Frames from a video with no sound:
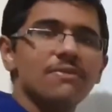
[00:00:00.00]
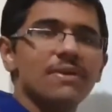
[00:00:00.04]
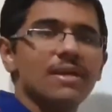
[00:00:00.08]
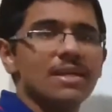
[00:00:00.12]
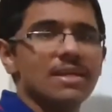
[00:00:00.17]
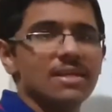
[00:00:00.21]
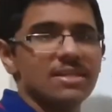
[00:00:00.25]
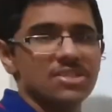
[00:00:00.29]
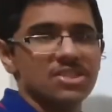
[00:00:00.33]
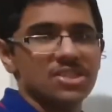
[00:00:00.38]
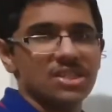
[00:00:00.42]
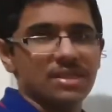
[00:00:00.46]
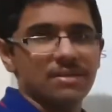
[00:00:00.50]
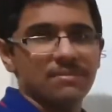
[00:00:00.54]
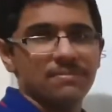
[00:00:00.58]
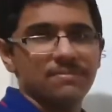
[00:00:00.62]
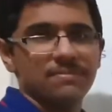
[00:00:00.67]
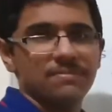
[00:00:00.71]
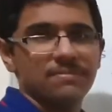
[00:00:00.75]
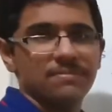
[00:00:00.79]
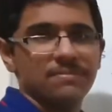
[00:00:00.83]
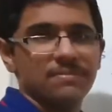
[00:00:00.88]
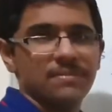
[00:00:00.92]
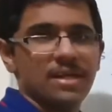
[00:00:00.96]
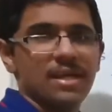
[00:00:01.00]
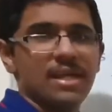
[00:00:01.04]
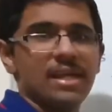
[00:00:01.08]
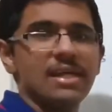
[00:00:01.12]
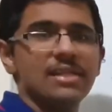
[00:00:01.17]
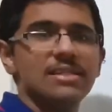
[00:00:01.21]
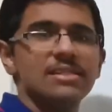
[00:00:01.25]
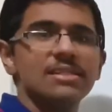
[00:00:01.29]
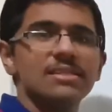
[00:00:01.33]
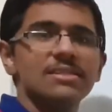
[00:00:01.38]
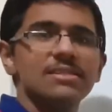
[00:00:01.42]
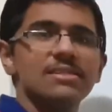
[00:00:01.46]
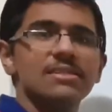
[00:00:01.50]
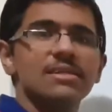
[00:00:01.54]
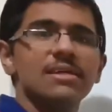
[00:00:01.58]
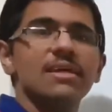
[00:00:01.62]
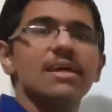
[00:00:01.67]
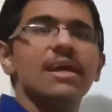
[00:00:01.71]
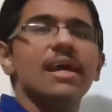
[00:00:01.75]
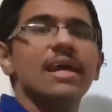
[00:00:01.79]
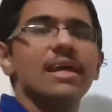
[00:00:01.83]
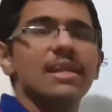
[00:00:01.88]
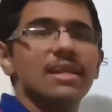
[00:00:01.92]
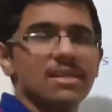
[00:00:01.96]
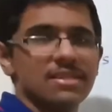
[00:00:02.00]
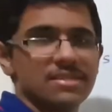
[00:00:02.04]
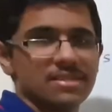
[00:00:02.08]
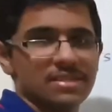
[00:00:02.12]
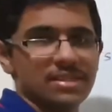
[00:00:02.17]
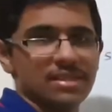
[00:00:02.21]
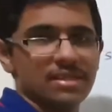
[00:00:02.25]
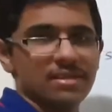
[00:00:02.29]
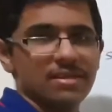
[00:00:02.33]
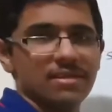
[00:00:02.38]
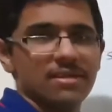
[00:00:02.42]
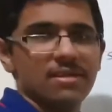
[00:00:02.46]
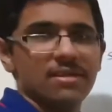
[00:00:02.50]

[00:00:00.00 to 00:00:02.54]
energy. Heat is energy.